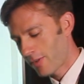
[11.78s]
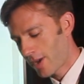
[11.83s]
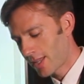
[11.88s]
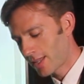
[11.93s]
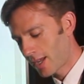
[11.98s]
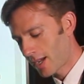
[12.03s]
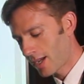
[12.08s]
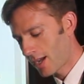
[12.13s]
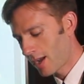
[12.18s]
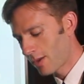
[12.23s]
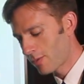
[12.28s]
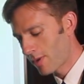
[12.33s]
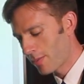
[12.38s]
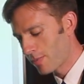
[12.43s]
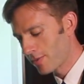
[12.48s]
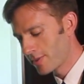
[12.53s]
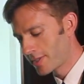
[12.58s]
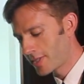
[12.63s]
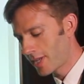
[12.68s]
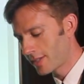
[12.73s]
and if
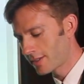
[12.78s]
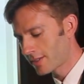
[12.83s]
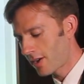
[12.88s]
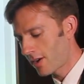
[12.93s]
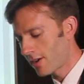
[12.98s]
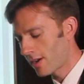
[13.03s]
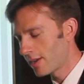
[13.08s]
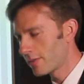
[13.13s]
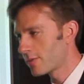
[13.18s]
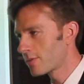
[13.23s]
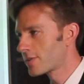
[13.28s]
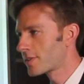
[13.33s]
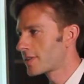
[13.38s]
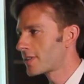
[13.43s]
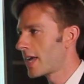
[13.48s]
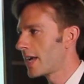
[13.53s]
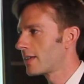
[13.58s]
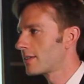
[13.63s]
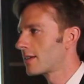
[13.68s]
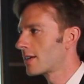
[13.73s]
halakhah represents our
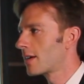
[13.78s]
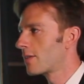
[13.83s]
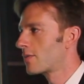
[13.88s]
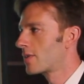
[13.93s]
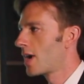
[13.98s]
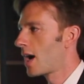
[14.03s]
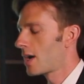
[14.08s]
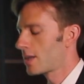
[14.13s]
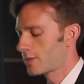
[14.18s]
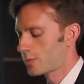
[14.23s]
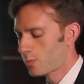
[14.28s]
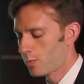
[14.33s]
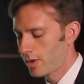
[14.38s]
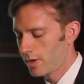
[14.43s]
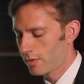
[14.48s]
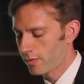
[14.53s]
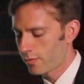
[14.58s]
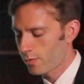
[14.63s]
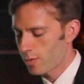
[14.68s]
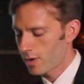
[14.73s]
understanding of
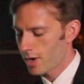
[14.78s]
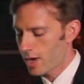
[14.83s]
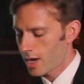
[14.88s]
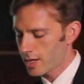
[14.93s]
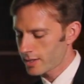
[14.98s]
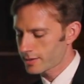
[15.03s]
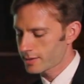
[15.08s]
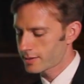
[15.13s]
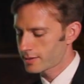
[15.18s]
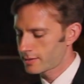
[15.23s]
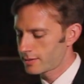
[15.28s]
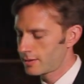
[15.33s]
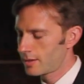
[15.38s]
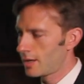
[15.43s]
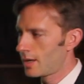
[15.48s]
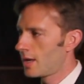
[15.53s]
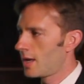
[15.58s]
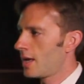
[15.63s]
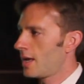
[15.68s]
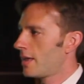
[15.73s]
God's will for
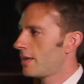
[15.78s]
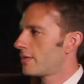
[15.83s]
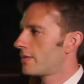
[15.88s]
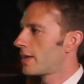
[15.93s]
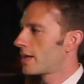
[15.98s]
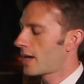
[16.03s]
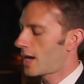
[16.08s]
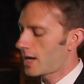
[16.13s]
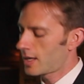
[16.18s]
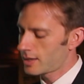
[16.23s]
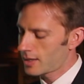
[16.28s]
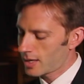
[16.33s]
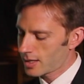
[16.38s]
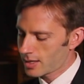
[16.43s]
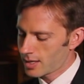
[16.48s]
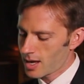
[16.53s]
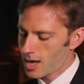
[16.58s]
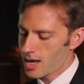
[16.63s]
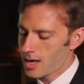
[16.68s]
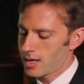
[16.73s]
us, then
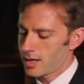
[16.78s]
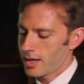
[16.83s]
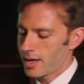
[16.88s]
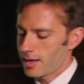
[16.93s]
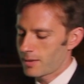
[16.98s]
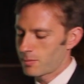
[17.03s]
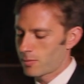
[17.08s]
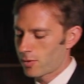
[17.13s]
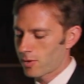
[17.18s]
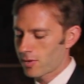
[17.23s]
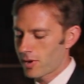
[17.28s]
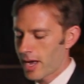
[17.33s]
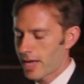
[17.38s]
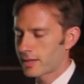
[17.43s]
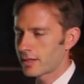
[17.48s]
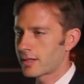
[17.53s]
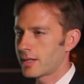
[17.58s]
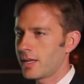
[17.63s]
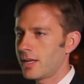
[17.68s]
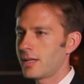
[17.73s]
halakhah and
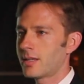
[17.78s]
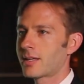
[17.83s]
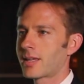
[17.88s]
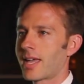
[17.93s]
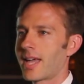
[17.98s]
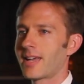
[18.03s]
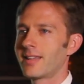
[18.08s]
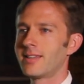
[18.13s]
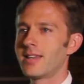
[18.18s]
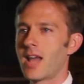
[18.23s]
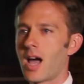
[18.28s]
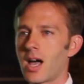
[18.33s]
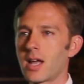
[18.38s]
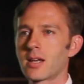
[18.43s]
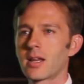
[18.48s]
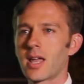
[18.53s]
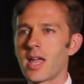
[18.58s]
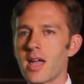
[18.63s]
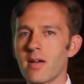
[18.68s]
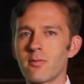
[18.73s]
morality
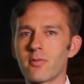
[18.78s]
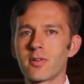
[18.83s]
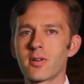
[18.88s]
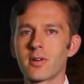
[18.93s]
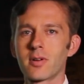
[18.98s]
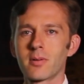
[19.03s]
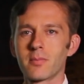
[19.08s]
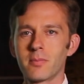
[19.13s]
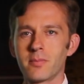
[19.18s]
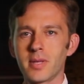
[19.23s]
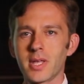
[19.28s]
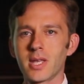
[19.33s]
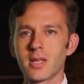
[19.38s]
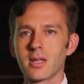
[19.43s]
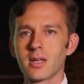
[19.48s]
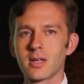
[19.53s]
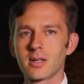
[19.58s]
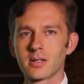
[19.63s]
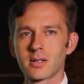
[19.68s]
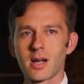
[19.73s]
cannot ever
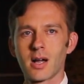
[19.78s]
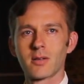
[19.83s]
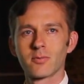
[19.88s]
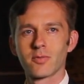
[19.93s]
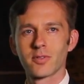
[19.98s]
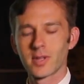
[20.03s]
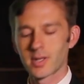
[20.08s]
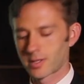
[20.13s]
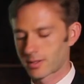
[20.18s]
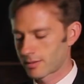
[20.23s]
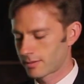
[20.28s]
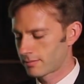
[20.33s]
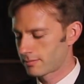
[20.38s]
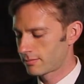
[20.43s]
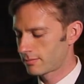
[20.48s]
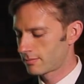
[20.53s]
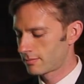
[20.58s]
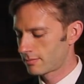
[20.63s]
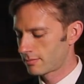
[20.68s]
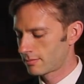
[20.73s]
be in conflict.
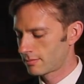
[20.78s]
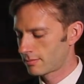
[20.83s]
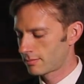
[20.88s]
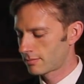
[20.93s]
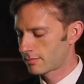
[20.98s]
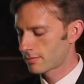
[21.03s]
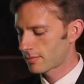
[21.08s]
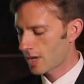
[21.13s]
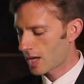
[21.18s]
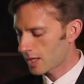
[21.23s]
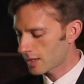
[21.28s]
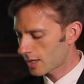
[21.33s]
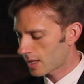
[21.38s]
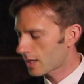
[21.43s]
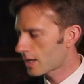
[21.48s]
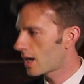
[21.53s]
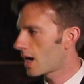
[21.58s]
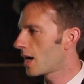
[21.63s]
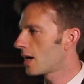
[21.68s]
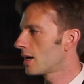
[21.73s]

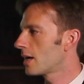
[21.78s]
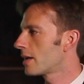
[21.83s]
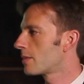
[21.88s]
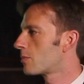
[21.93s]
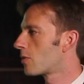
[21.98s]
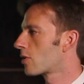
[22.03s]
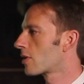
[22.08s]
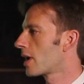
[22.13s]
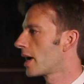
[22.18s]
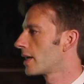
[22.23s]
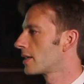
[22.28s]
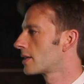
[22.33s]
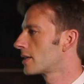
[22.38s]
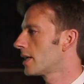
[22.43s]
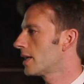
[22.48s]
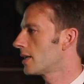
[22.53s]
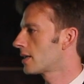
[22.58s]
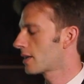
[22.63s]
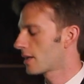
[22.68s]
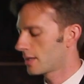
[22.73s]
Halakhah and
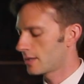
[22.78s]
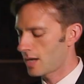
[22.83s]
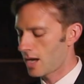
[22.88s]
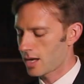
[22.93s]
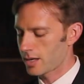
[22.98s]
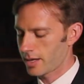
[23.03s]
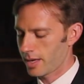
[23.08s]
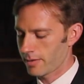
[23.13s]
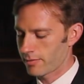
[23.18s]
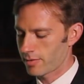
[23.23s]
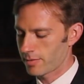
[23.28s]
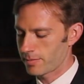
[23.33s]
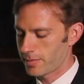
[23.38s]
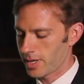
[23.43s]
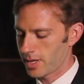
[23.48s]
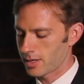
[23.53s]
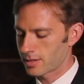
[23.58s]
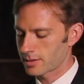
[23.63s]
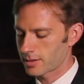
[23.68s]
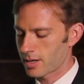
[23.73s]
morality cannot
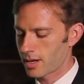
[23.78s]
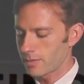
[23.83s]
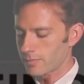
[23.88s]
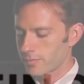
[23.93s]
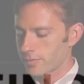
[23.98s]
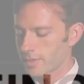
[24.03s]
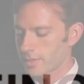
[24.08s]
ever be in